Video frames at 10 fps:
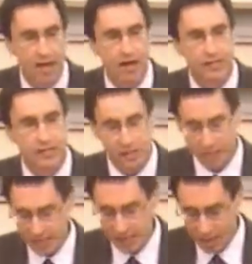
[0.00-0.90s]
of such
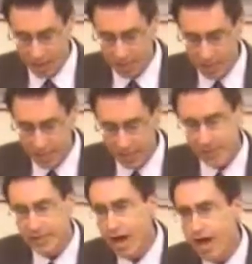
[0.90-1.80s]
an economy is
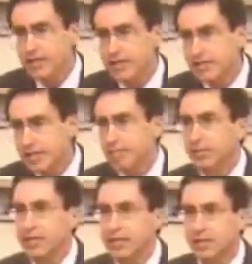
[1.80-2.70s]
not
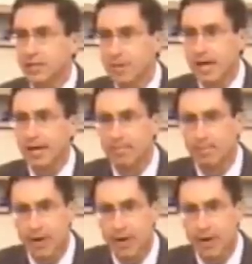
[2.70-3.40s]
simply to make